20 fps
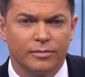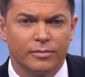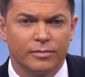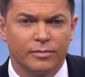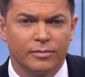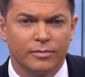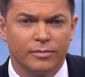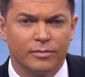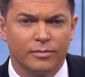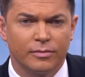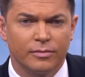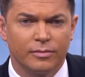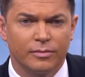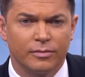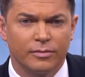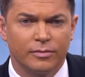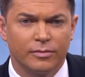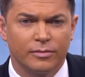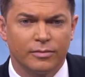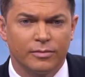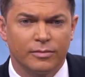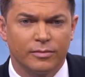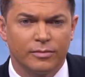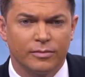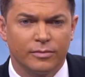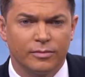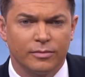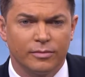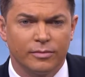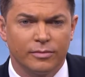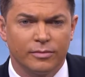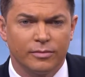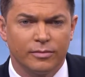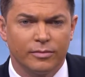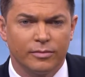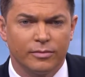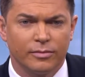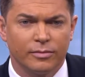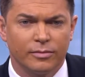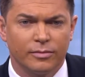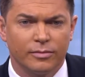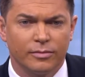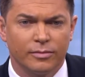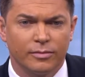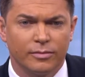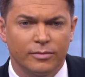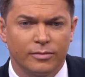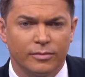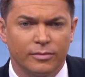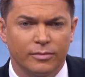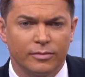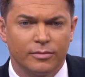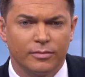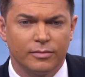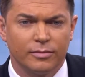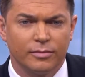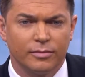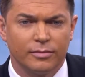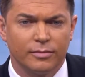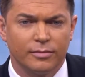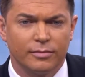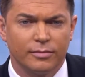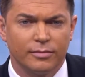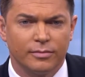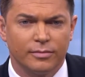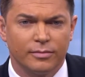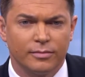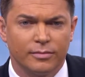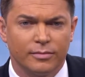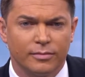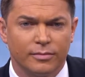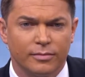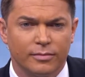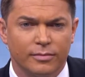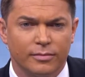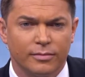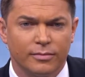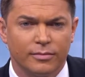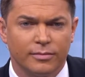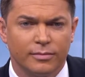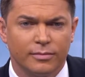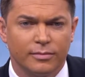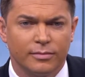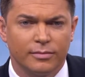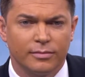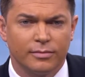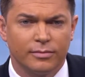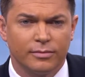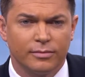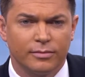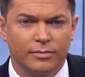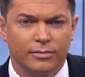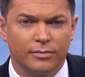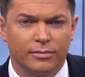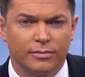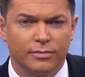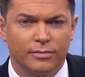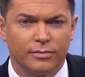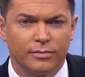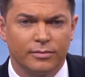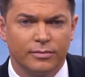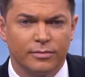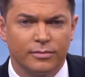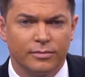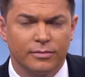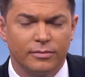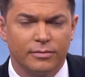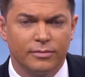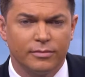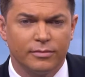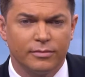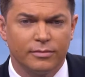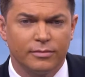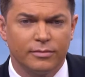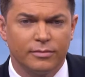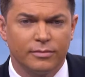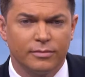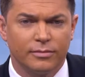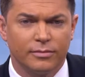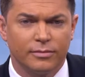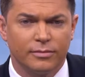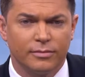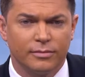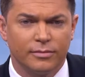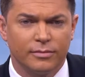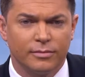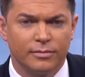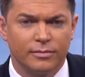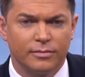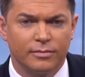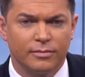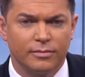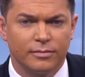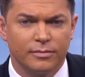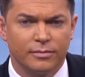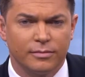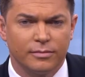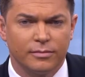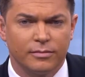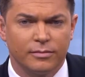[no speech]